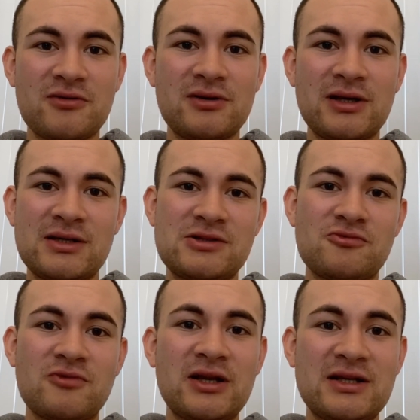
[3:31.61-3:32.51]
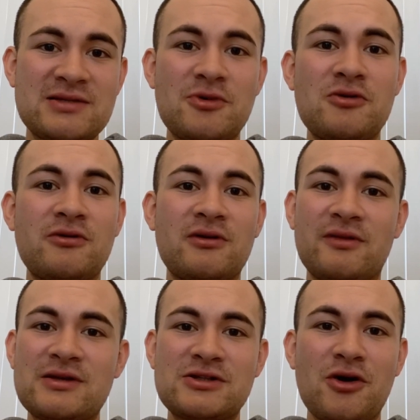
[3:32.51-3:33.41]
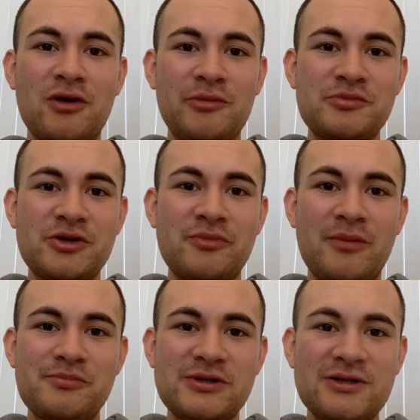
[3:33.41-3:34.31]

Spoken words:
is really smooth and there's no lumps or bumps.